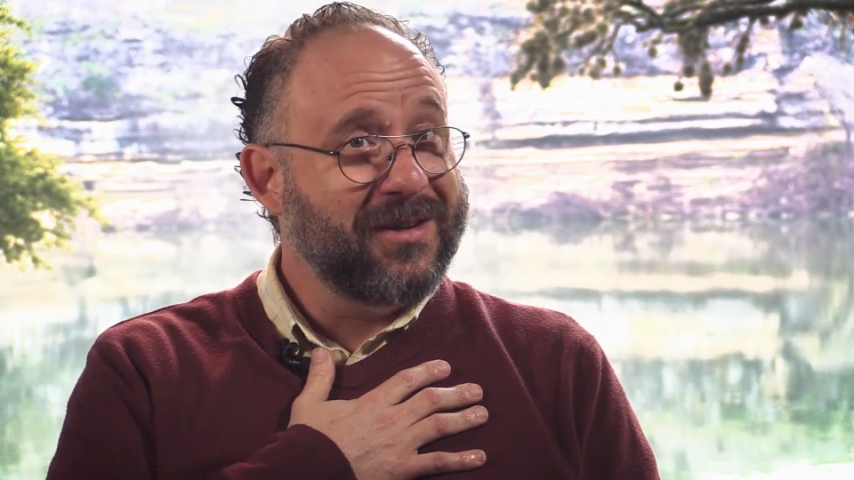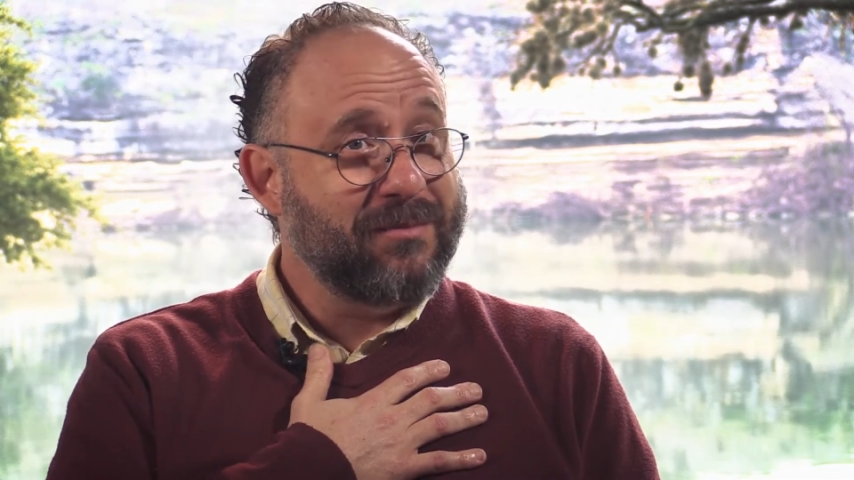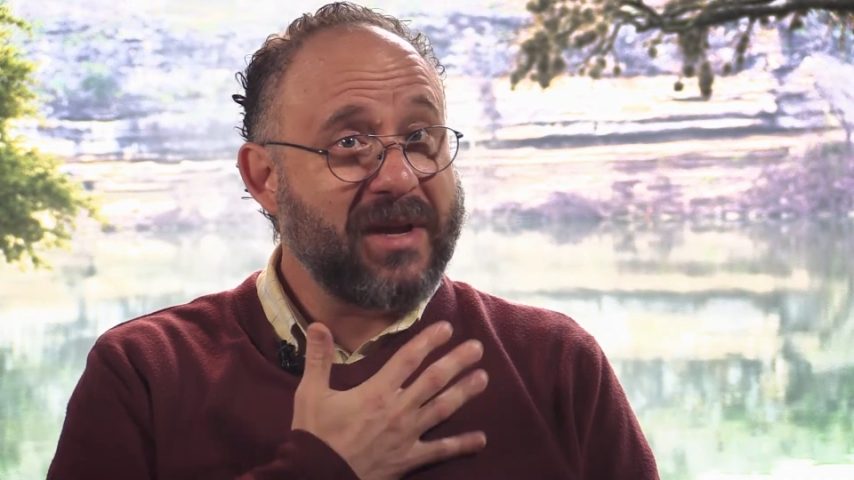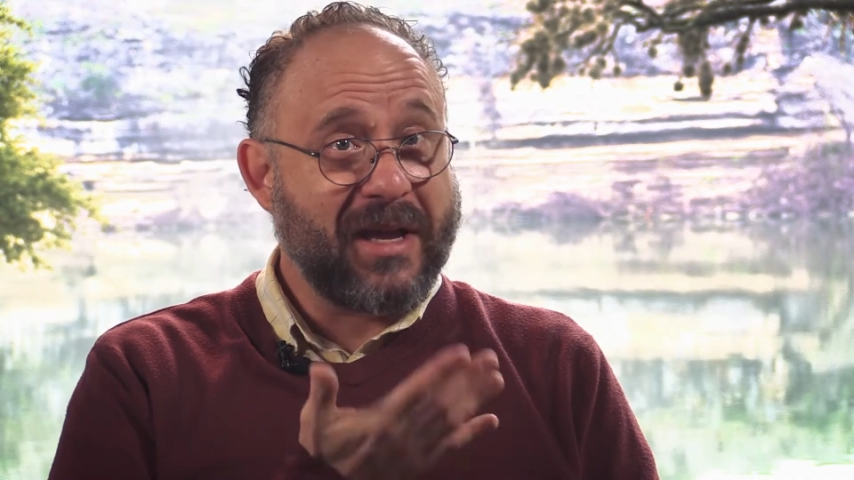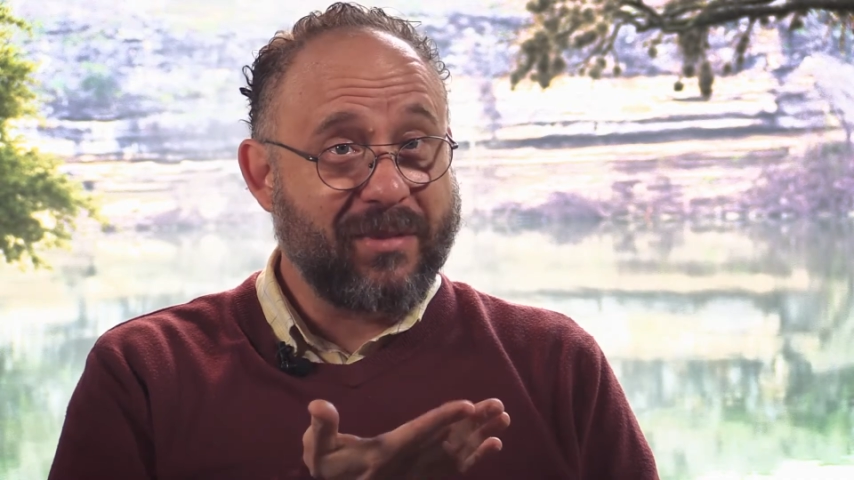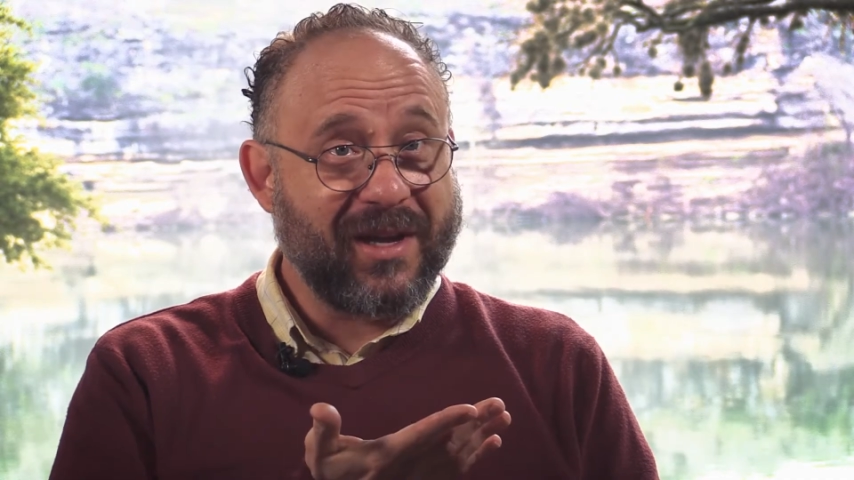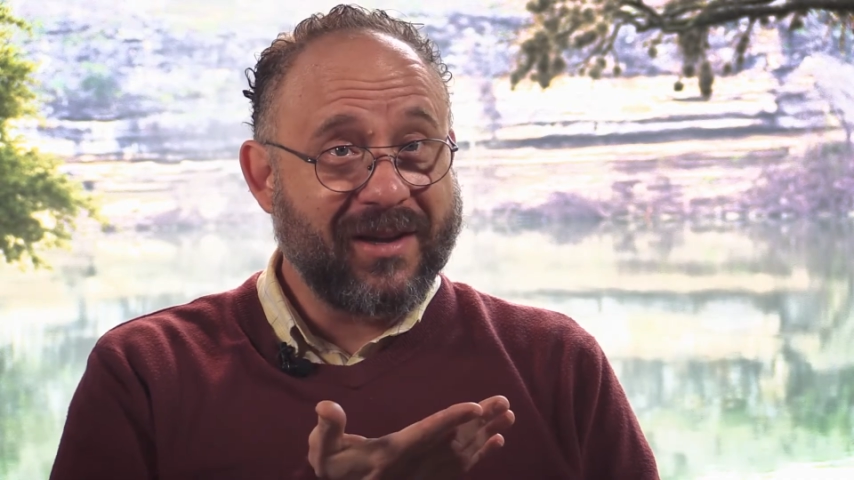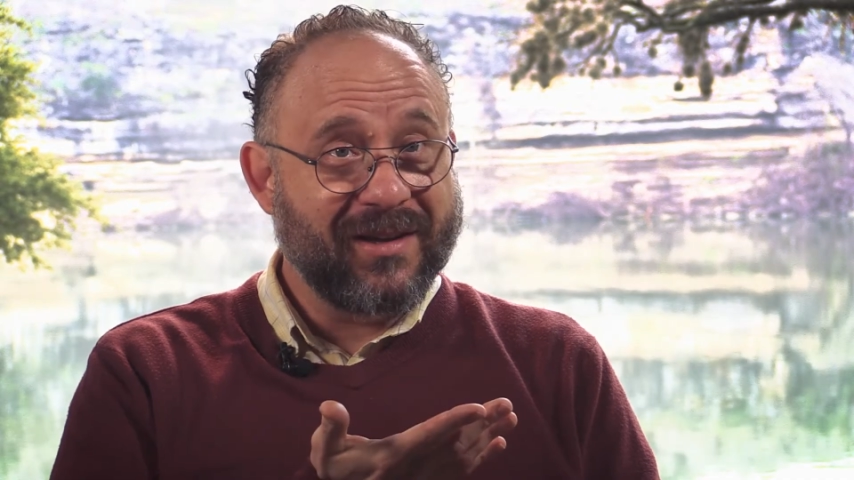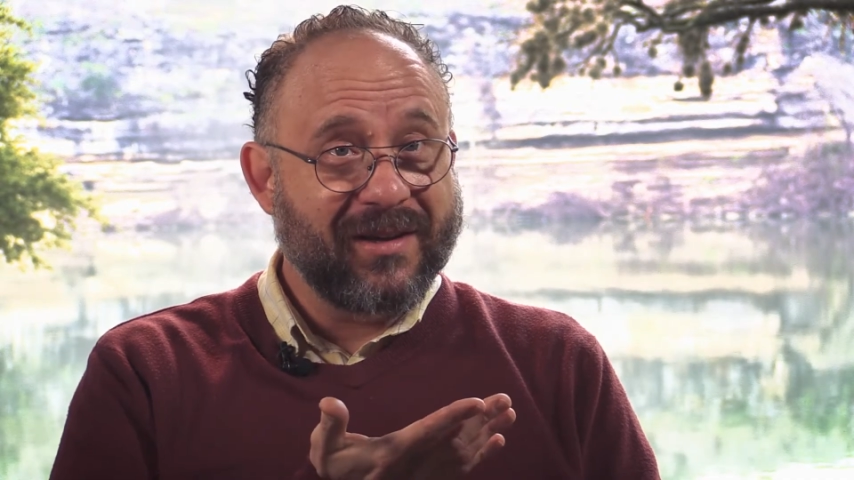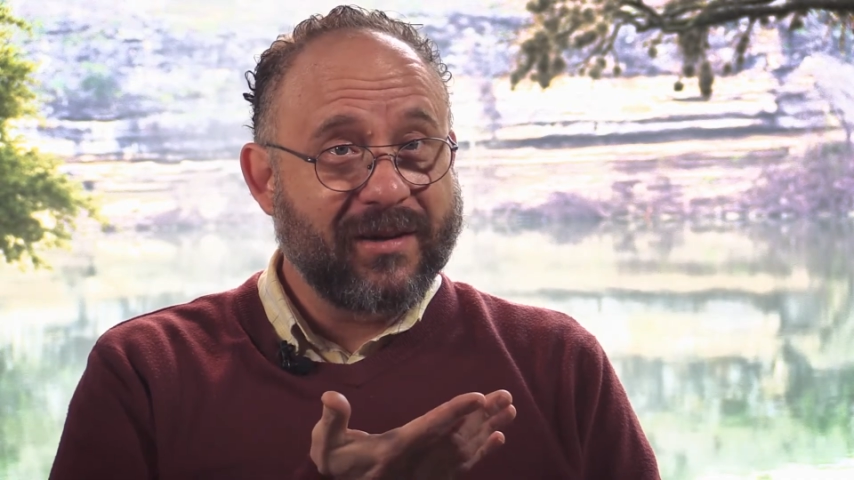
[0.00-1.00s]
Maybe,
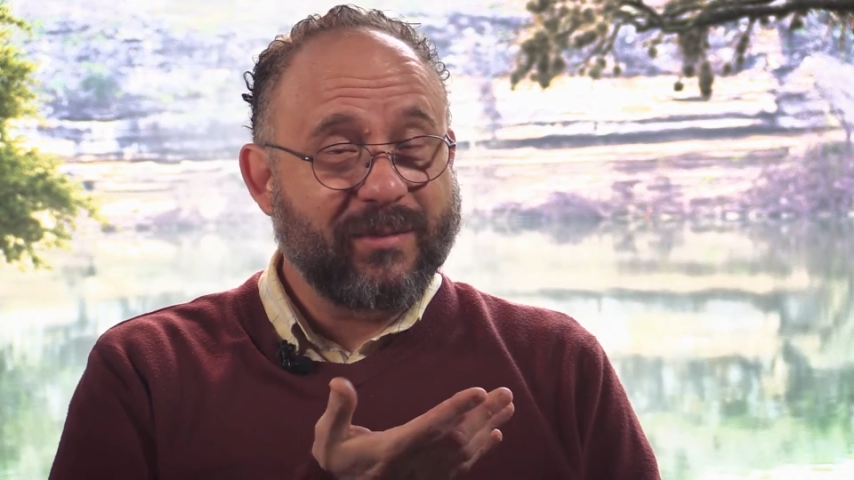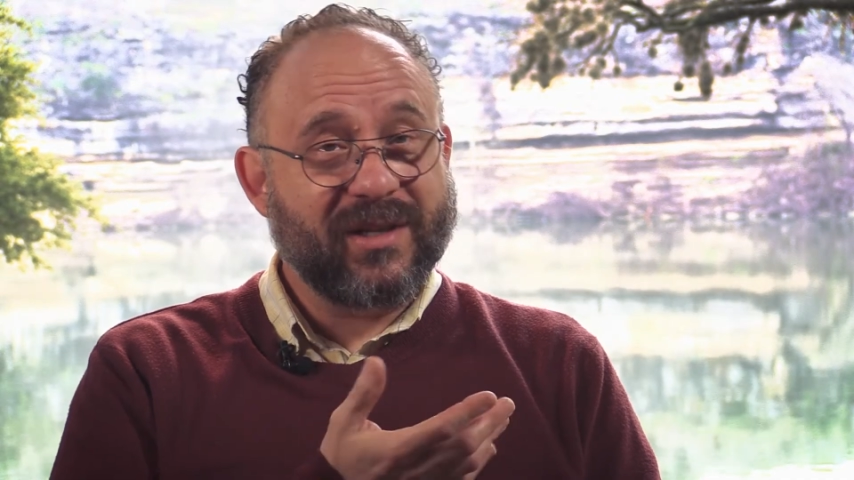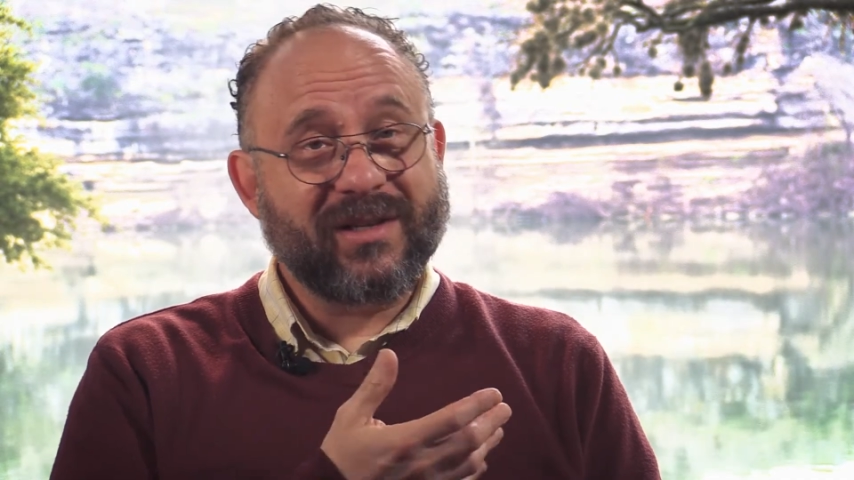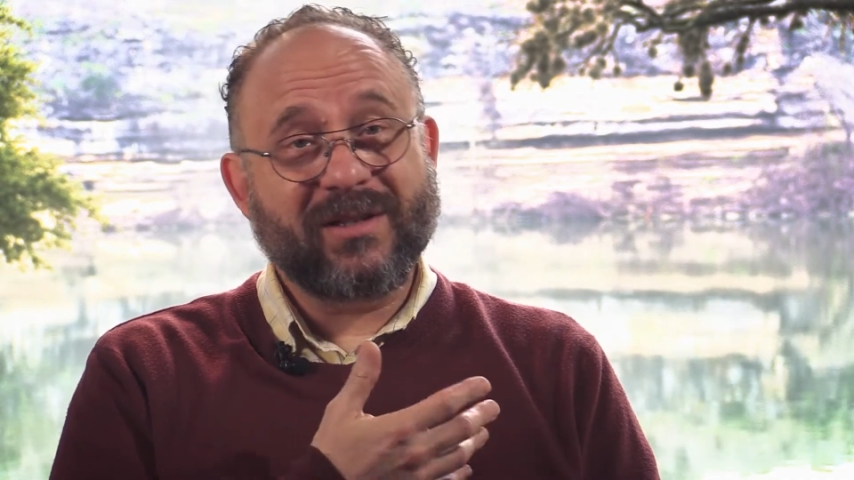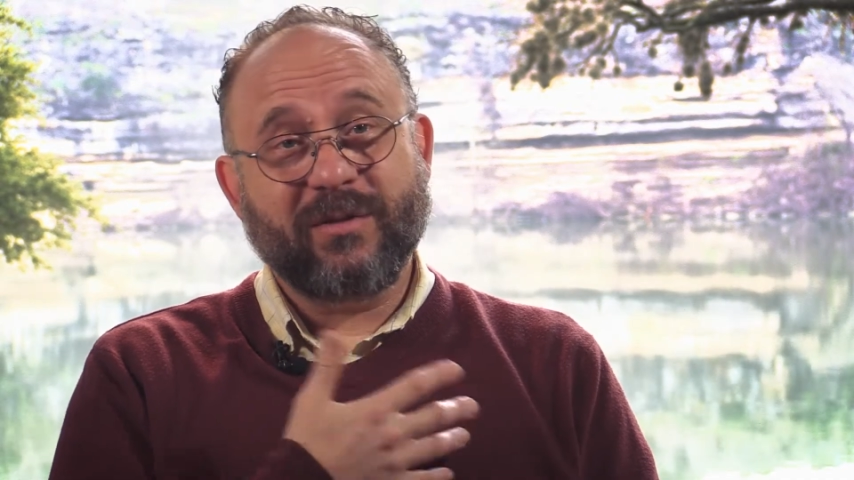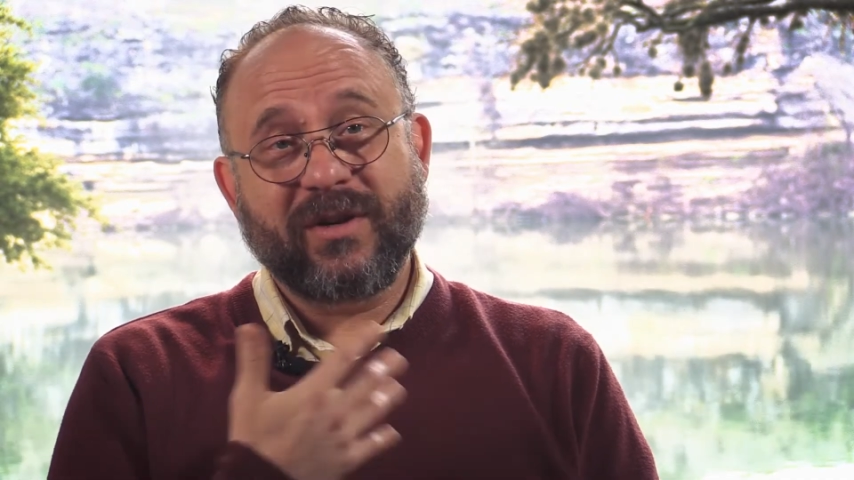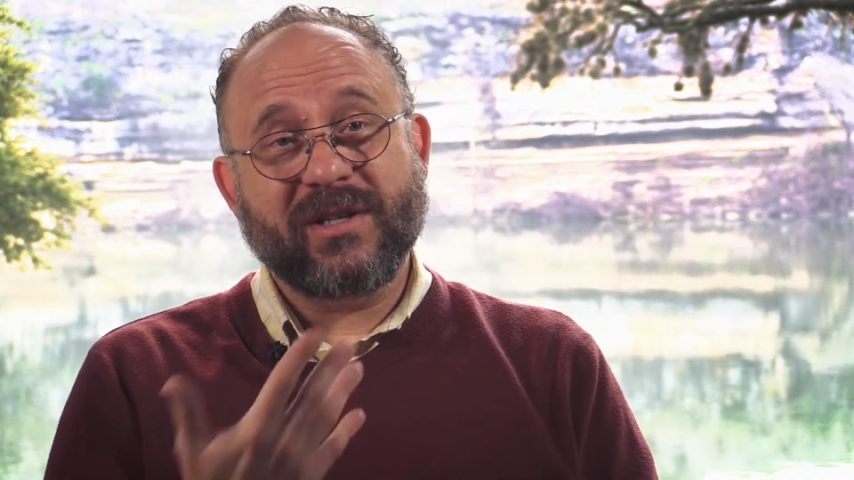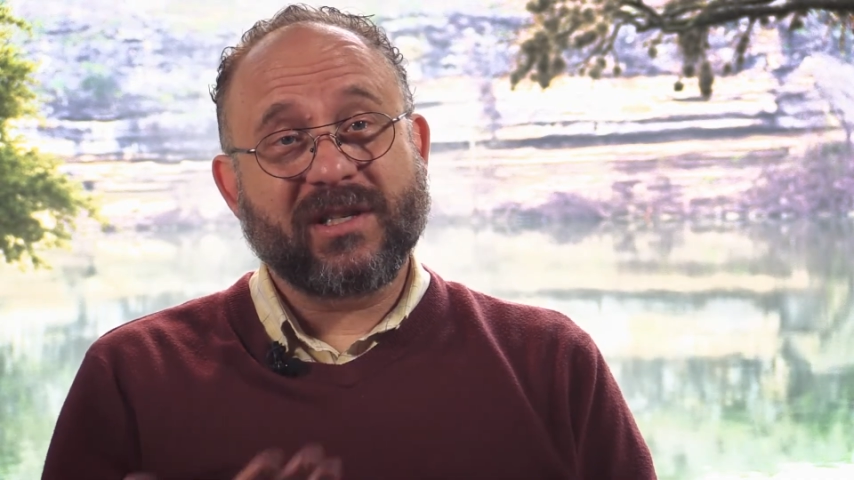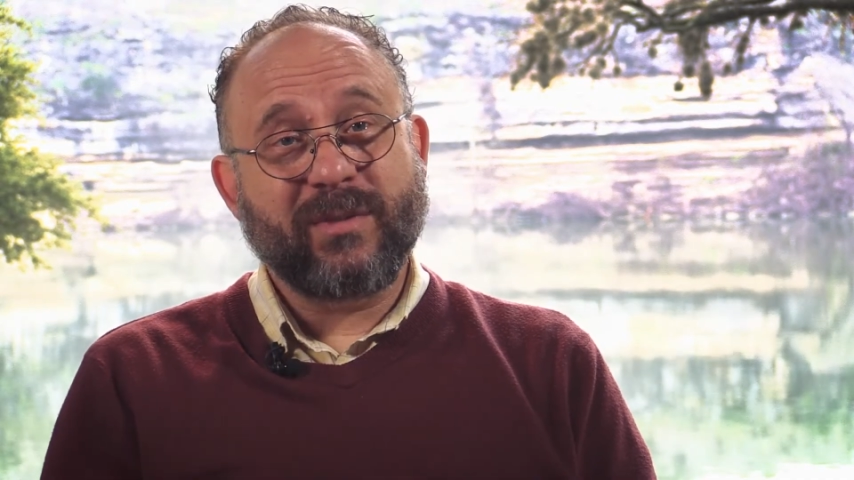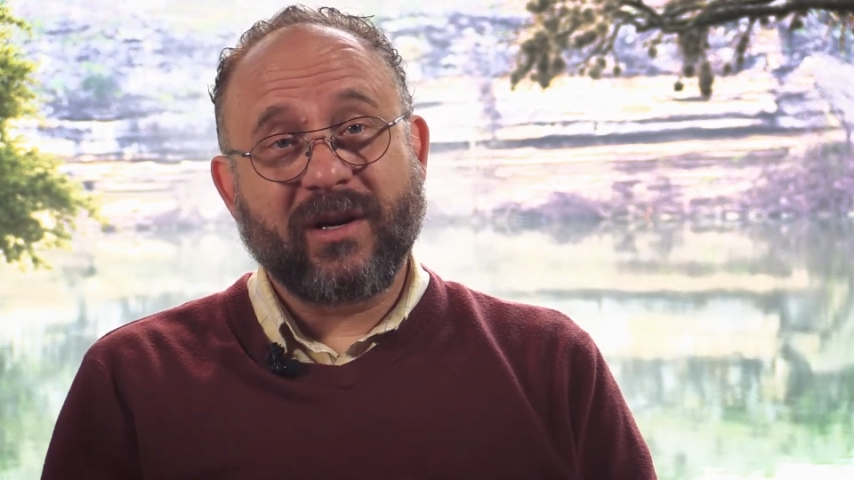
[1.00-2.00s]
but it's also very
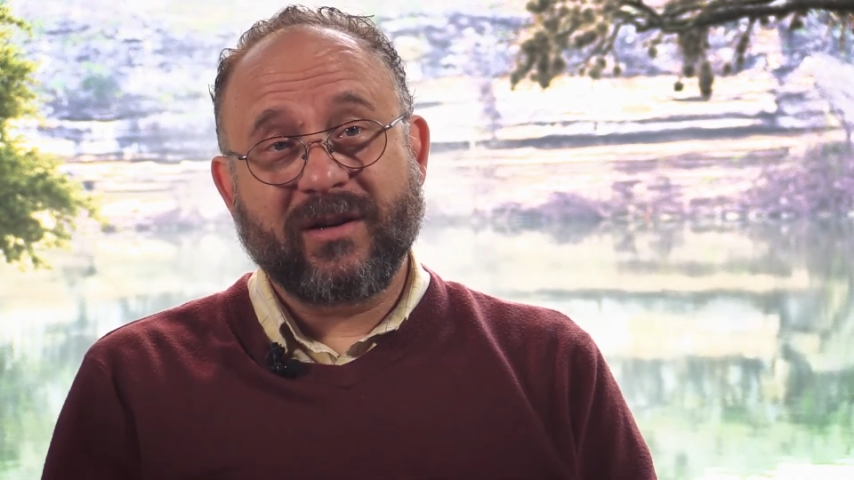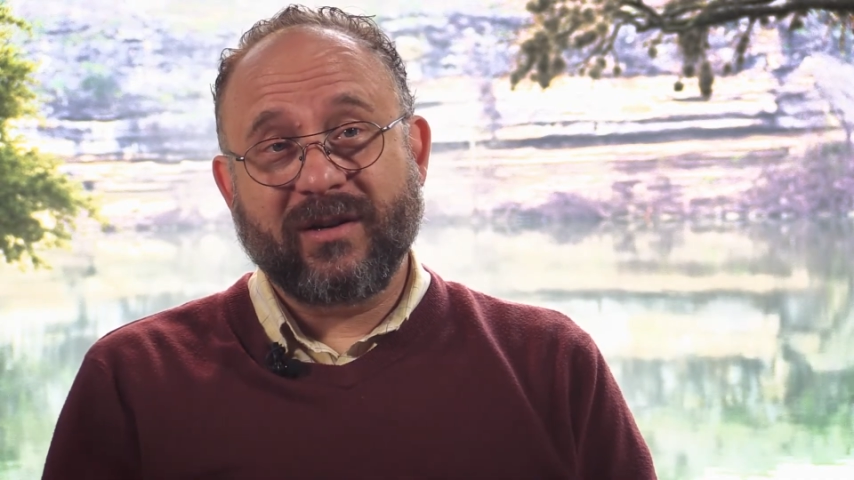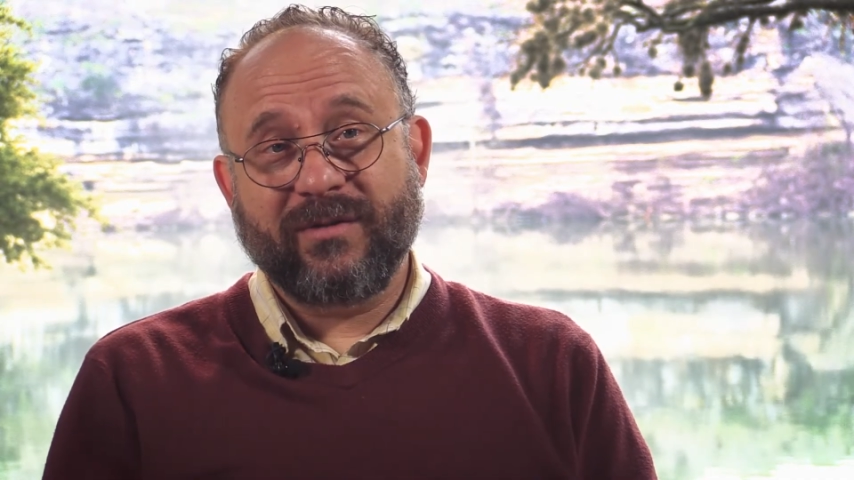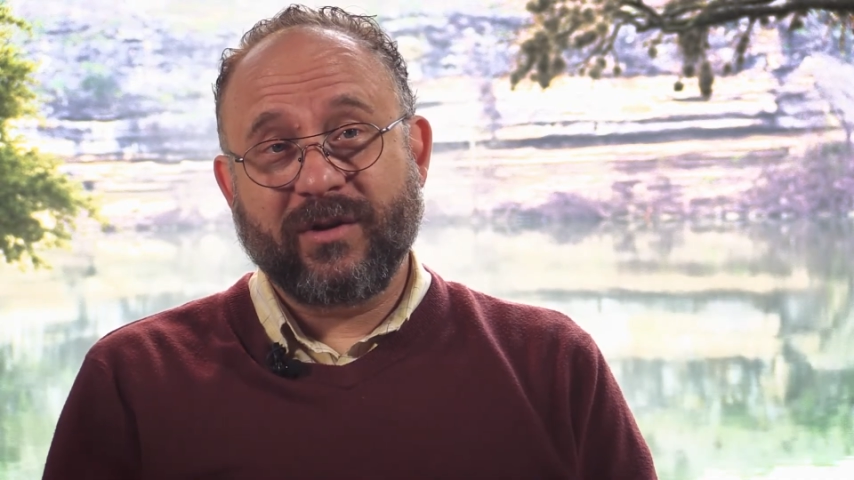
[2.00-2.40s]
smart if